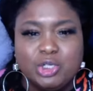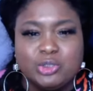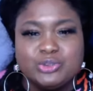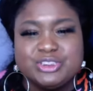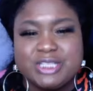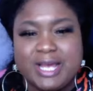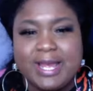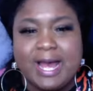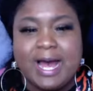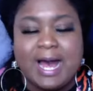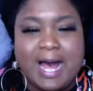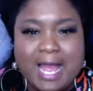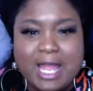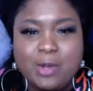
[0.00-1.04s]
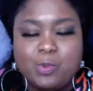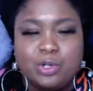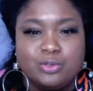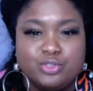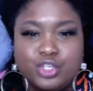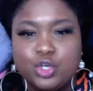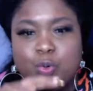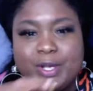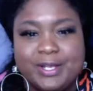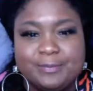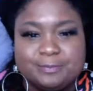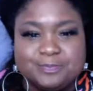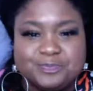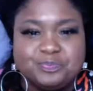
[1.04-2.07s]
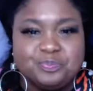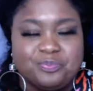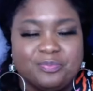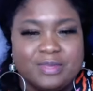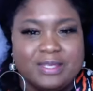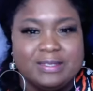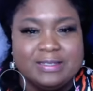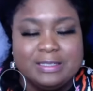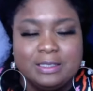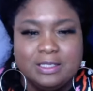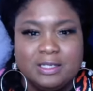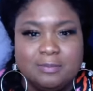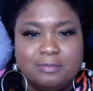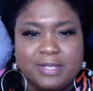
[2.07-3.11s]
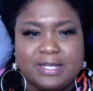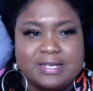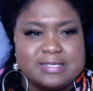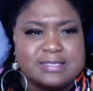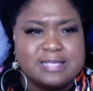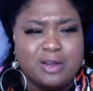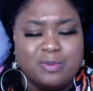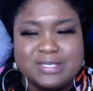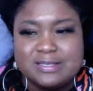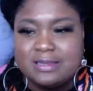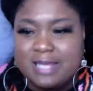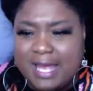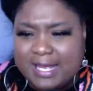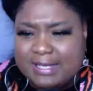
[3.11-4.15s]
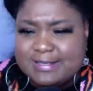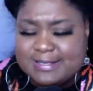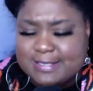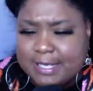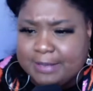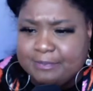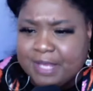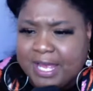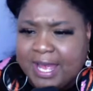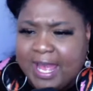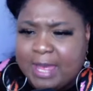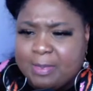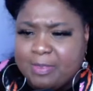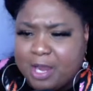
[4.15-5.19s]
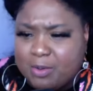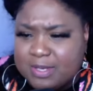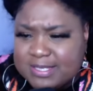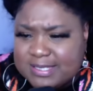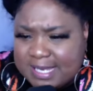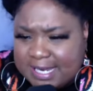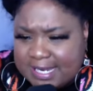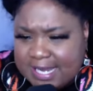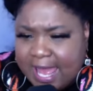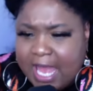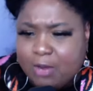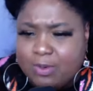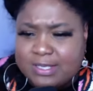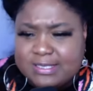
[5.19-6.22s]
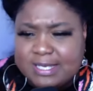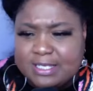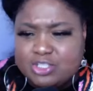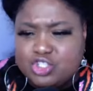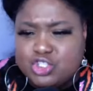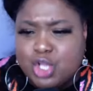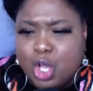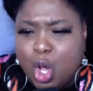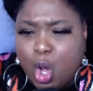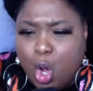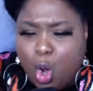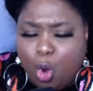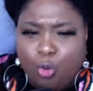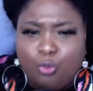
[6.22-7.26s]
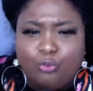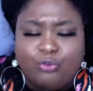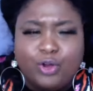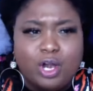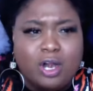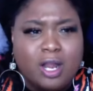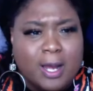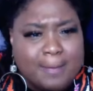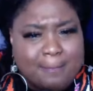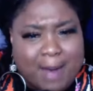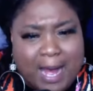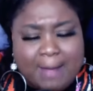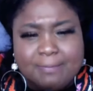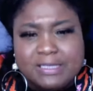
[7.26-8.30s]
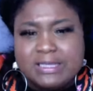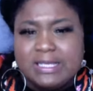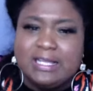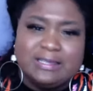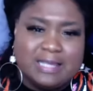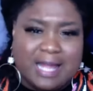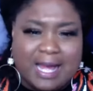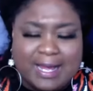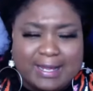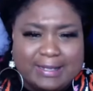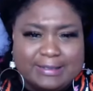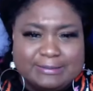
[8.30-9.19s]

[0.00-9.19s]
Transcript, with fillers: who say, I will do it because there is legacy and there is an inheritance over my bloodline.